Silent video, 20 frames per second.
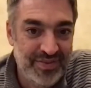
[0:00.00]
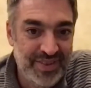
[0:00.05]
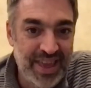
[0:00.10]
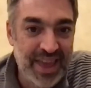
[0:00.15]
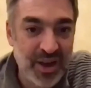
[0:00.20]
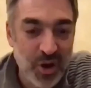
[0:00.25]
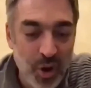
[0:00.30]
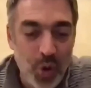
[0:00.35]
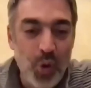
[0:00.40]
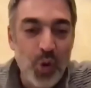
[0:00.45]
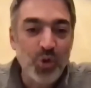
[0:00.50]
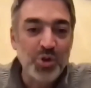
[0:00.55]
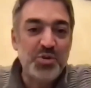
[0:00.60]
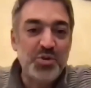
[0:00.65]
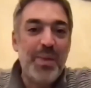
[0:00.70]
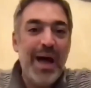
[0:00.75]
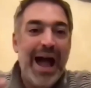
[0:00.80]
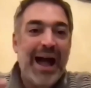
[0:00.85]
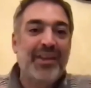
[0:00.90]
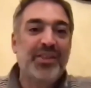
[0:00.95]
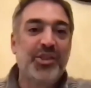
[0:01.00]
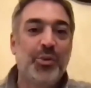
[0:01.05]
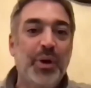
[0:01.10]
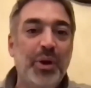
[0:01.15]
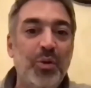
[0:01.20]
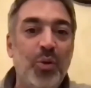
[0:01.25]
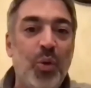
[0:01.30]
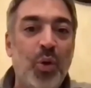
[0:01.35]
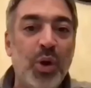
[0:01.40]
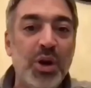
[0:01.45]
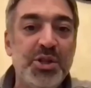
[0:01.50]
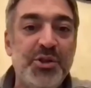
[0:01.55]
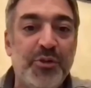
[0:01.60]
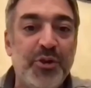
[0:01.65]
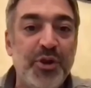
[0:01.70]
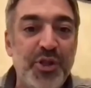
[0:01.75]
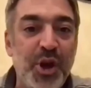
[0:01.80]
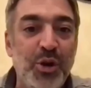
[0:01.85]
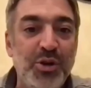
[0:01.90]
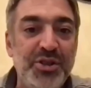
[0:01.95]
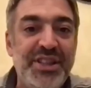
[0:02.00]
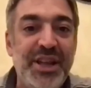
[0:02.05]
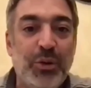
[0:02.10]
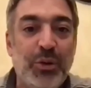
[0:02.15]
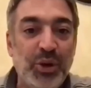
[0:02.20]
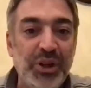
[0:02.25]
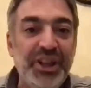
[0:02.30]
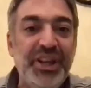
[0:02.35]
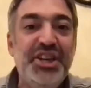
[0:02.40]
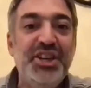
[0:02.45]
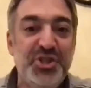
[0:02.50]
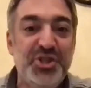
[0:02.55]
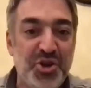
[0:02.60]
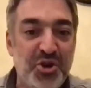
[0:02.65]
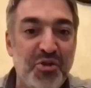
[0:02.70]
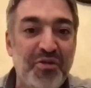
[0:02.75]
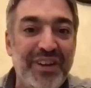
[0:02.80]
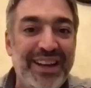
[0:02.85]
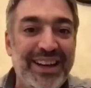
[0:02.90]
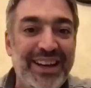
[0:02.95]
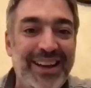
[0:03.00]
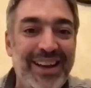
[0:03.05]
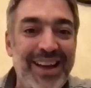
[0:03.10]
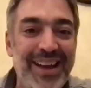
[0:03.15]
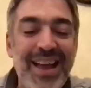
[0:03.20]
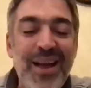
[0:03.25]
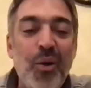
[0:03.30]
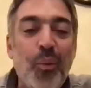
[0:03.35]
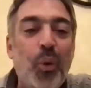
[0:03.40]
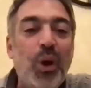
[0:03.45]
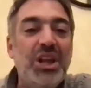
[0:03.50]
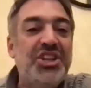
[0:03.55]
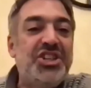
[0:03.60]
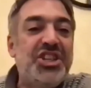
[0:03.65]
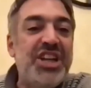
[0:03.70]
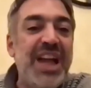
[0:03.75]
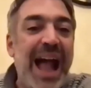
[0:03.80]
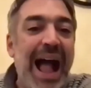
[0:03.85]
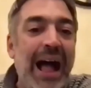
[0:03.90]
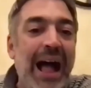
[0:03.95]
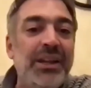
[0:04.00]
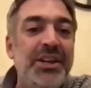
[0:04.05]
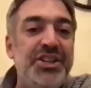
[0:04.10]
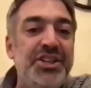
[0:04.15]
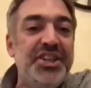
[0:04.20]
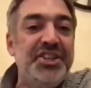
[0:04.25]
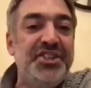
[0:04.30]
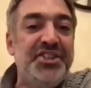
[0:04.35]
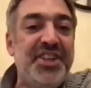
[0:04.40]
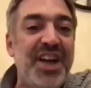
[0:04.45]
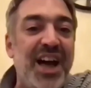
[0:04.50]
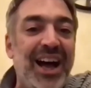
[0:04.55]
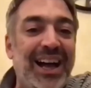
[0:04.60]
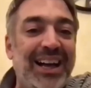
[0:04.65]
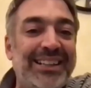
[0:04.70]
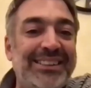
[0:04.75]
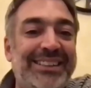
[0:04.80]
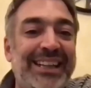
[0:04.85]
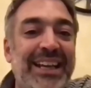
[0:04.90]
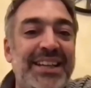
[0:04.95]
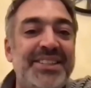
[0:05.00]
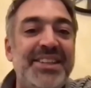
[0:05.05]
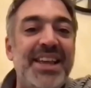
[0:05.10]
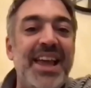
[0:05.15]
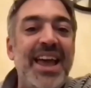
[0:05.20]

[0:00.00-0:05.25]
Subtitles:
It holds back the rewards for those that really deserve it. What challenges does is